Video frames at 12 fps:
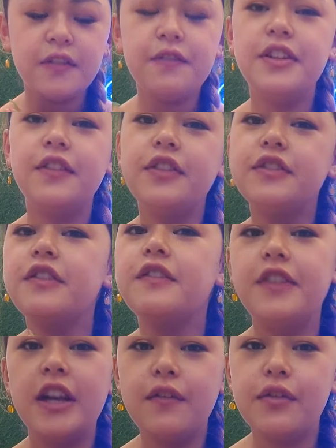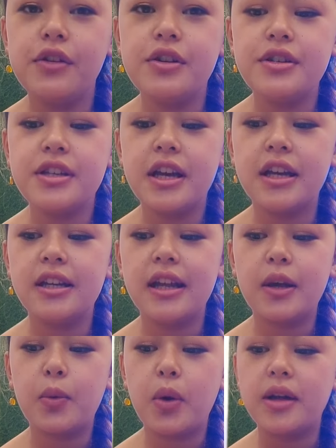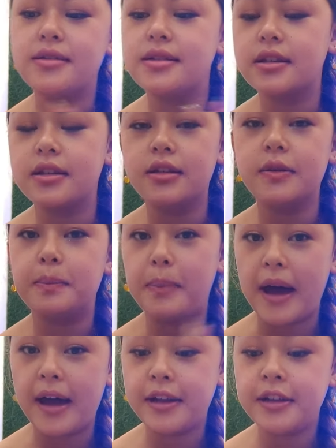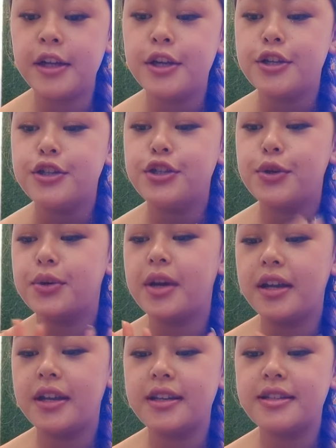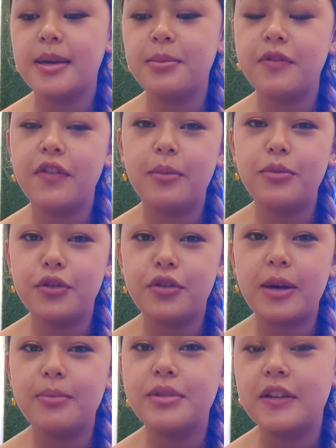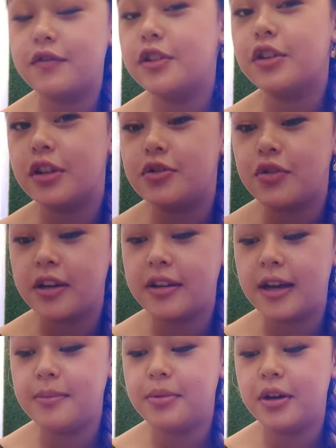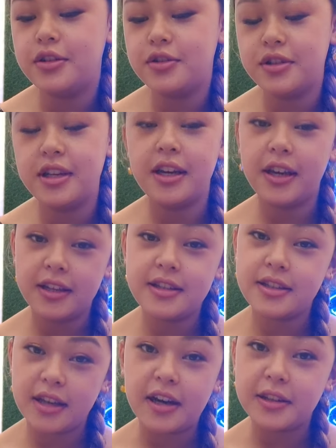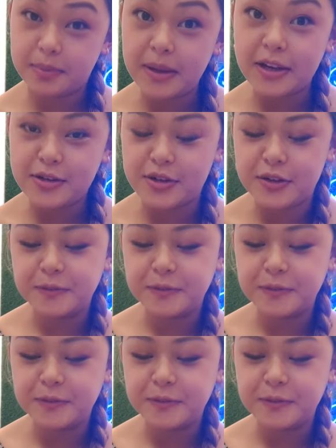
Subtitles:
different flavors in like one single pan. So yeah, next time if I'm here, I'm definitely gonna try that, but today it's the platter.